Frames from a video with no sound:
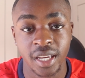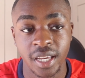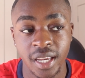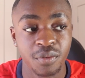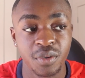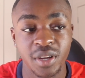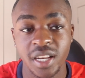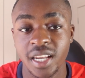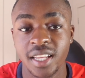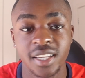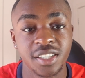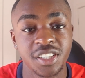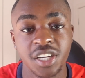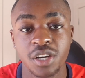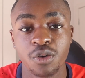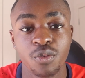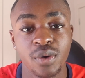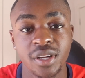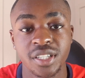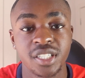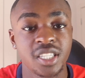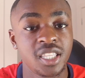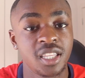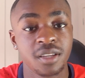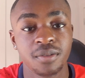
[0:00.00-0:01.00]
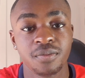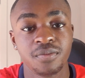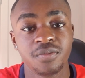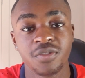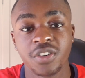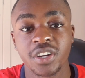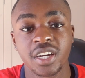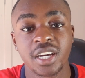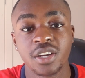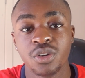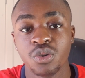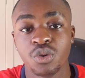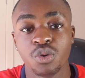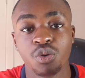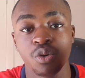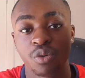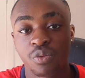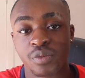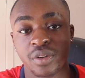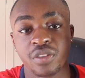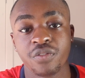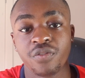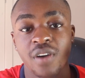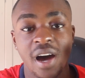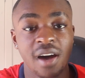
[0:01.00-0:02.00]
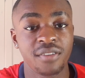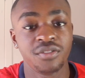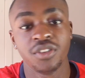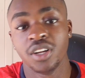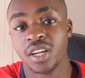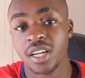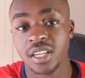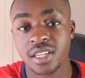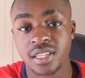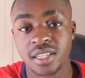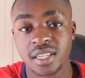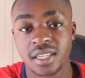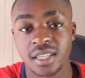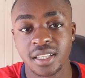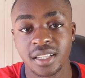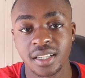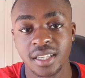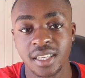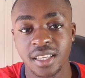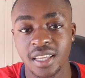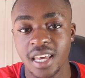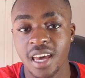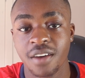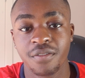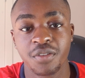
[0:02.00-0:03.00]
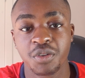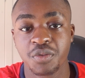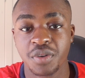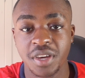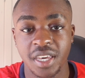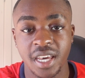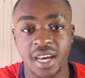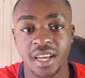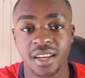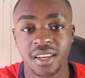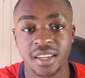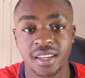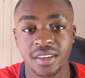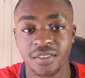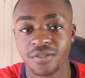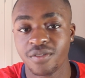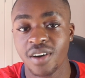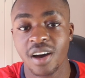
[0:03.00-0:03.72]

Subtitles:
We legit went to the freaking Norwood with $5 every weekend.